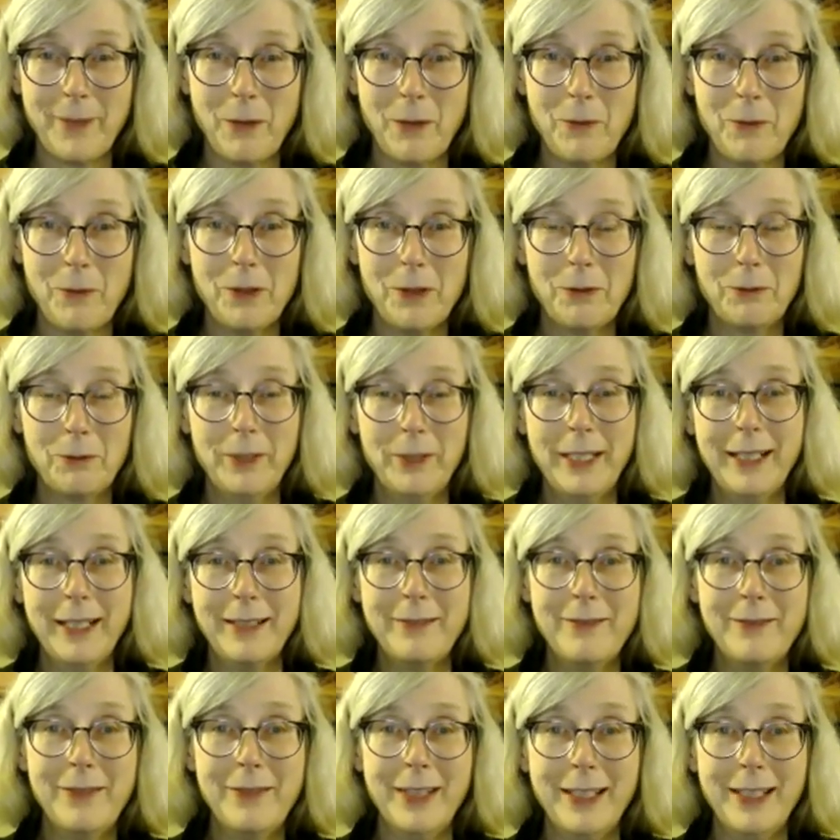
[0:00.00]
we'll
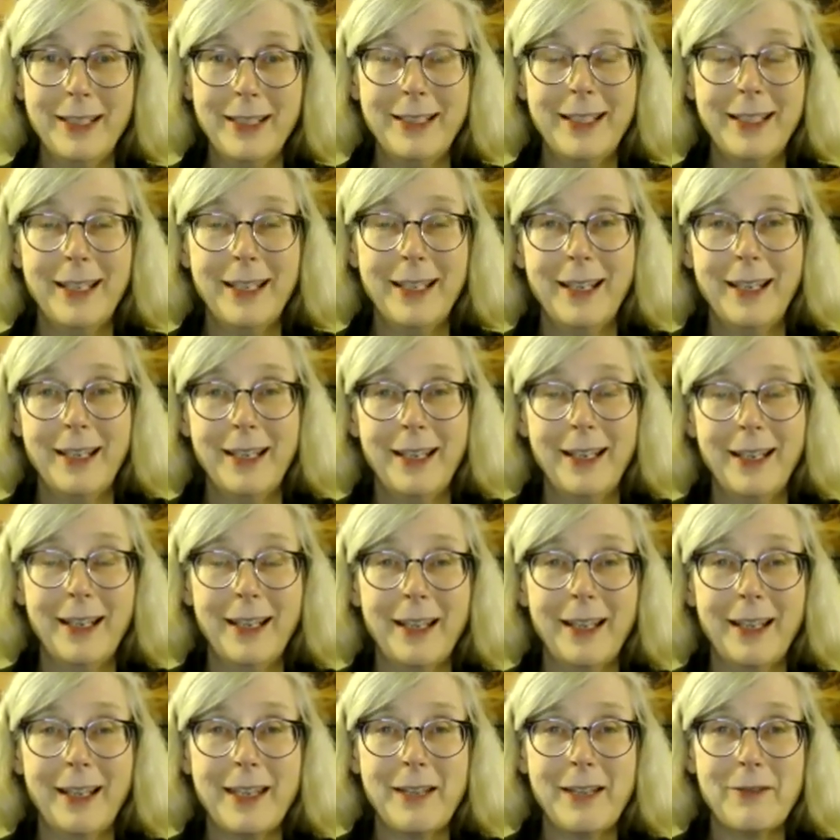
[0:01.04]
reconvene
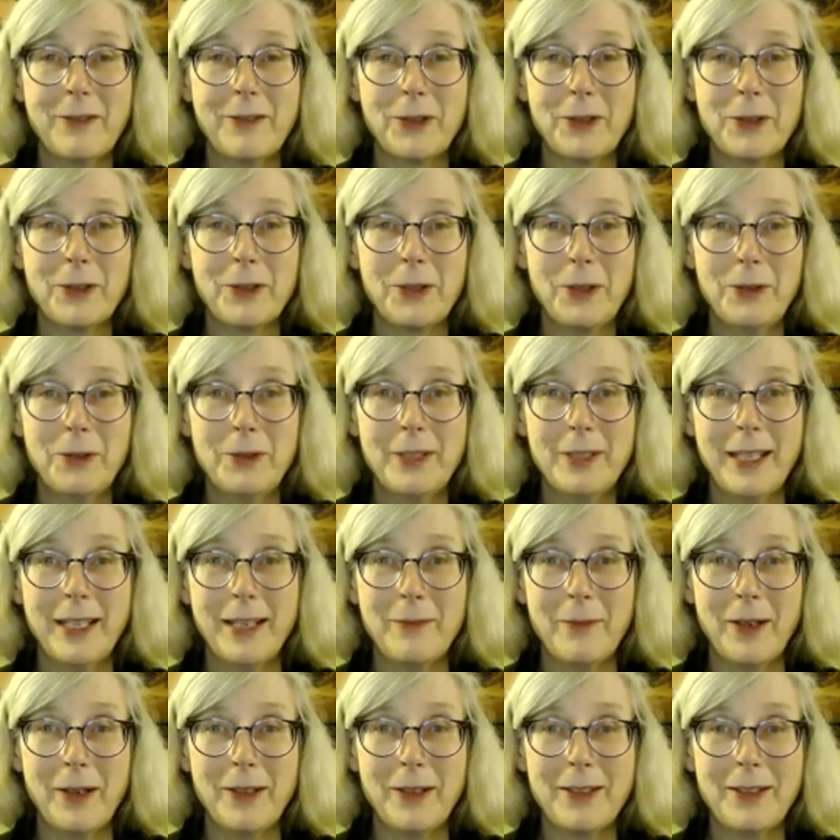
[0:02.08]
uh, that first tuesday
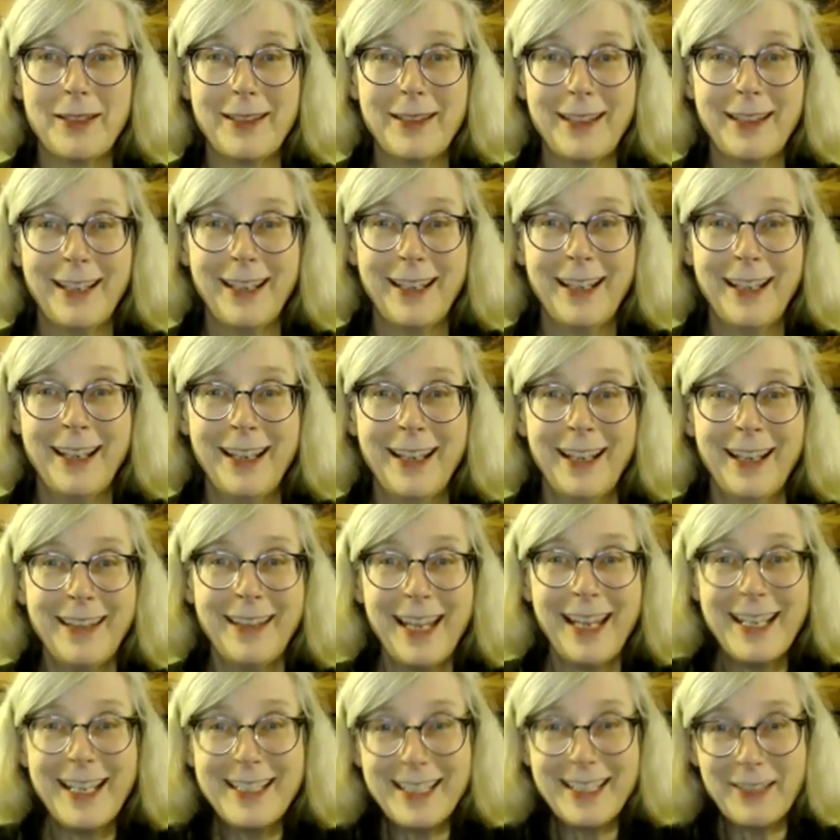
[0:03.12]
in march
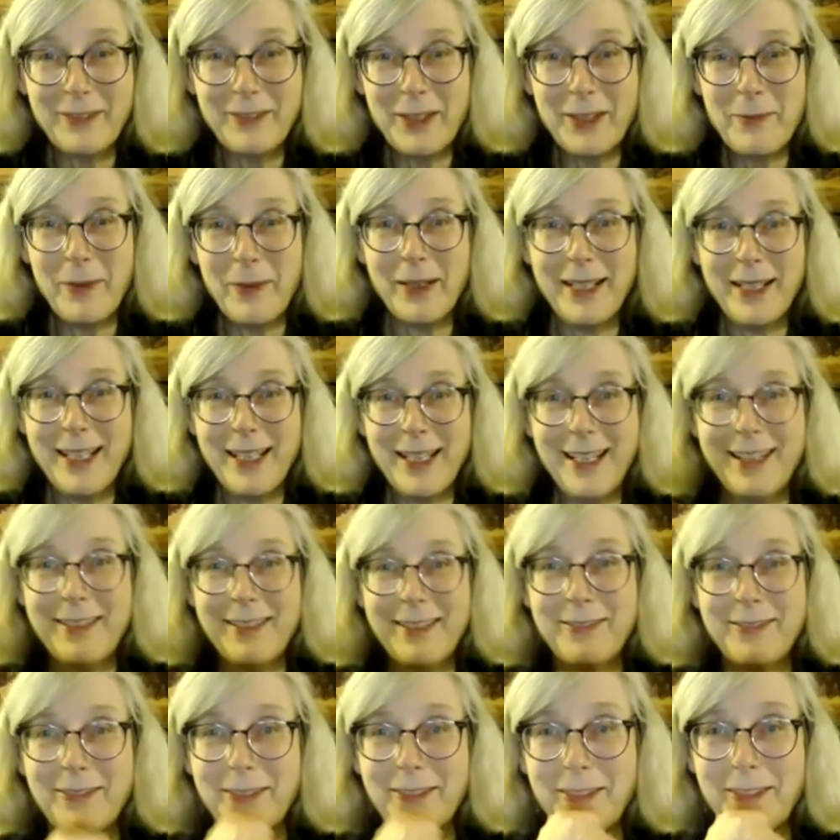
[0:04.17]
thanks everybody
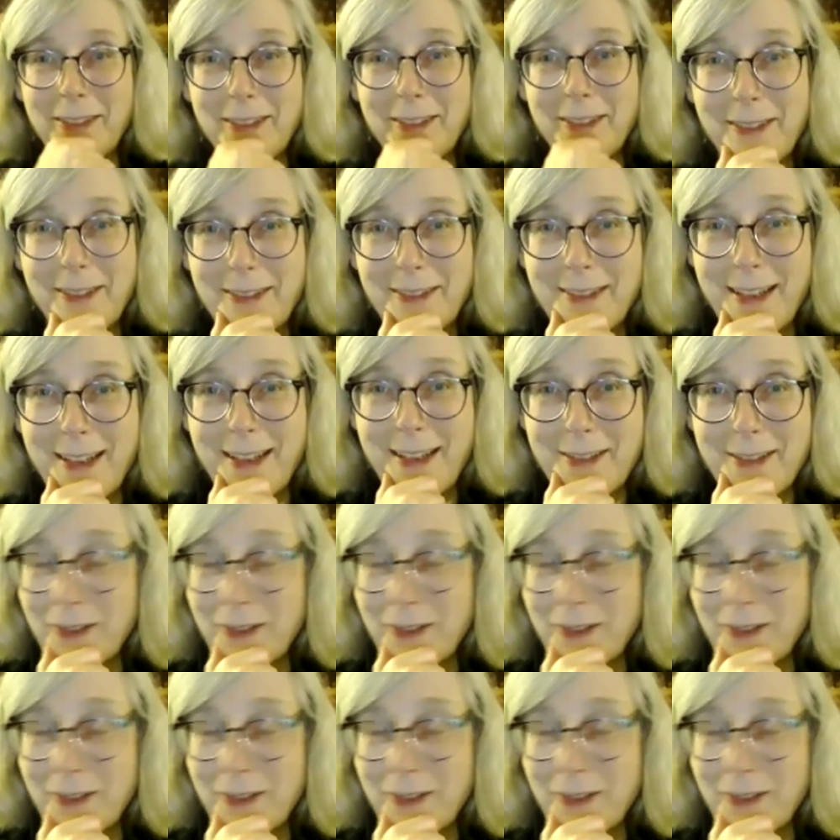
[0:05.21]
for another